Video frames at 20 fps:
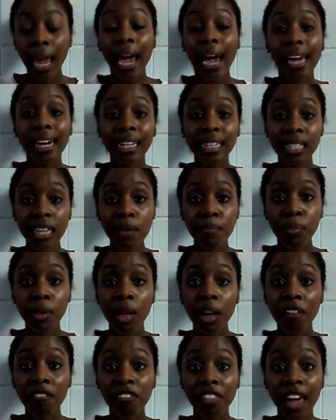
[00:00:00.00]
an example
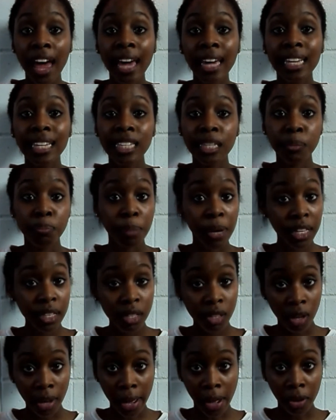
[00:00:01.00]
of that is
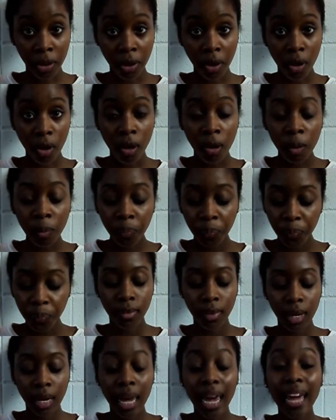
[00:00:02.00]
benzyl alcohol,
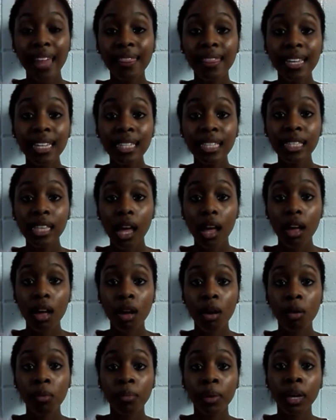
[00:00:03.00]
and this
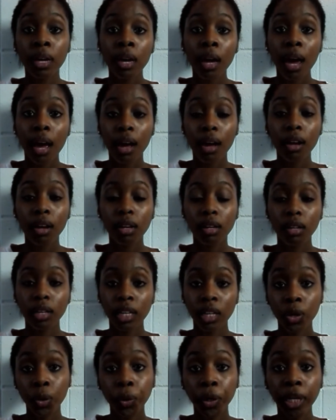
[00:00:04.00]

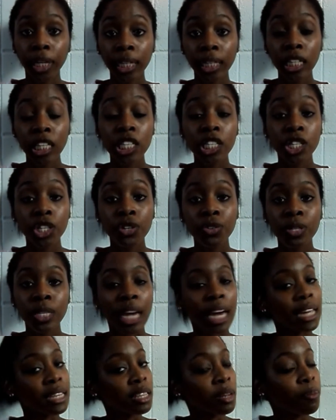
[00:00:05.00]
ingredient is used
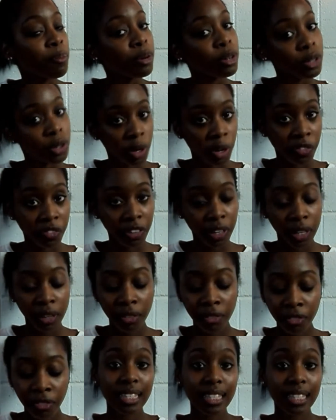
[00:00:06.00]
as a preservative.